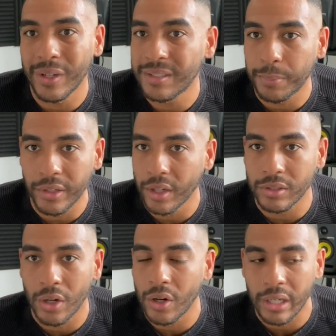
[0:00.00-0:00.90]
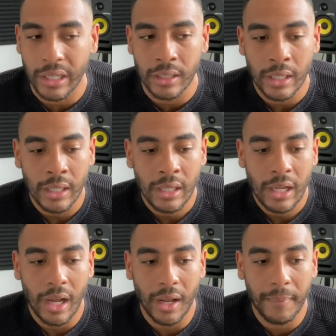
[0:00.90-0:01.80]
whispering or talking.
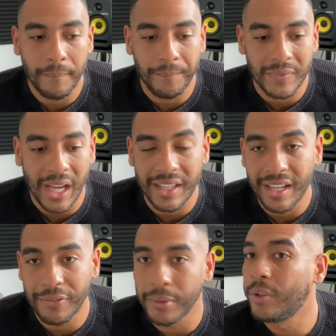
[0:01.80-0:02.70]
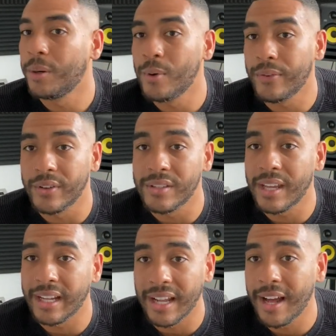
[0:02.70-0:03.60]
Um, and then if they would come over and
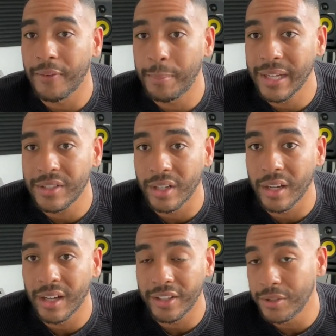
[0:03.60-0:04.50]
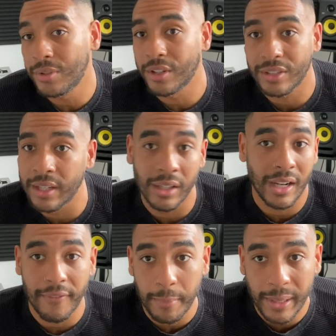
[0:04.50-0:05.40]
say, "Can I have a picture? Are you Josh Daniel?
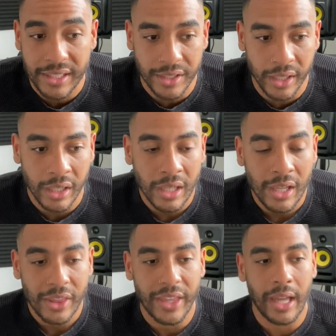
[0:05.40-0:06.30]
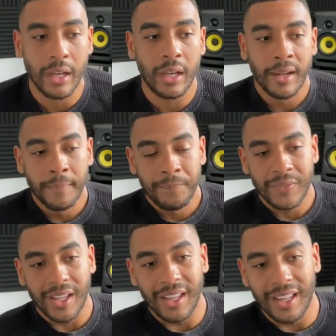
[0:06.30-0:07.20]
Can I have a picture?" Then,
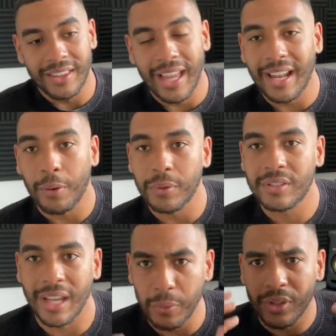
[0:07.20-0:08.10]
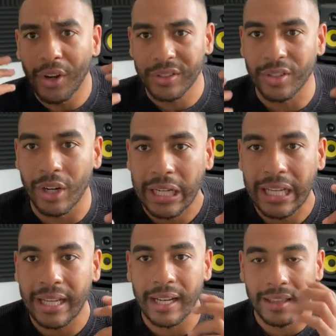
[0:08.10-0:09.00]
then I would, it would all sort of
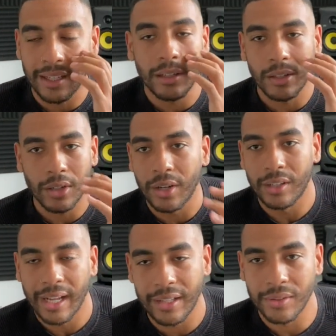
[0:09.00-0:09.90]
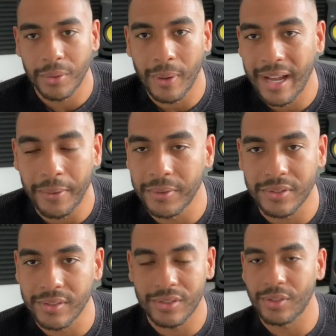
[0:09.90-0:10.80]
click, and I think, "Oh God, like I don't know why I
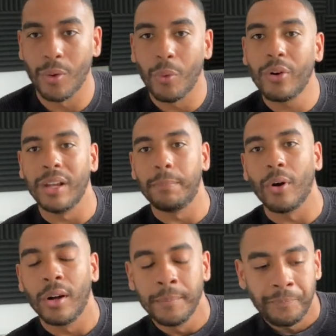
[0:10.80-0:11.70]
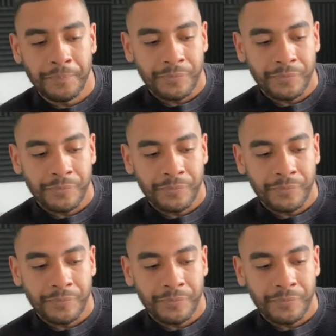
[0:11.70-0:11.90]
was so worried." But